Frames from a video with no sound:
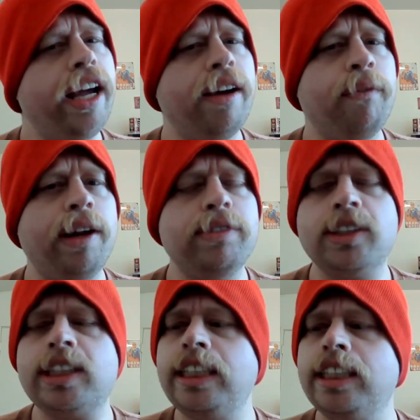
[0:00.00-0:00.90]
I was
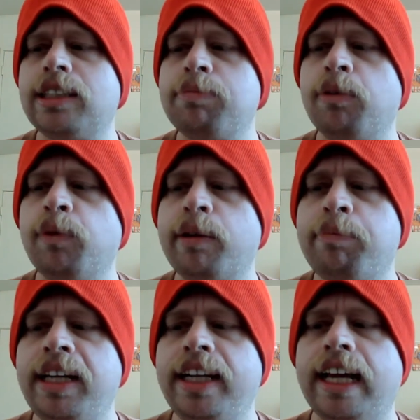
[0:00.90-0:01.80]
looking this up on
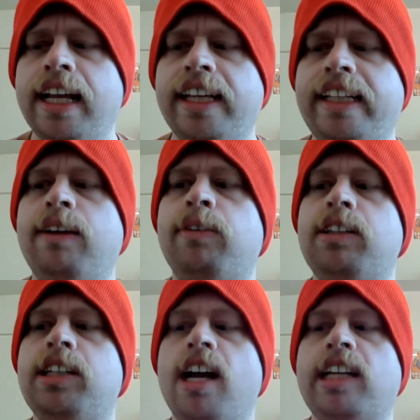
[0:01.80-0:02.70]
Wikipedia, like they
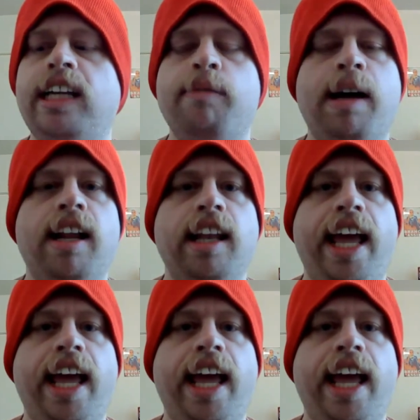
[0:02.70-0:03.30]
were talking about,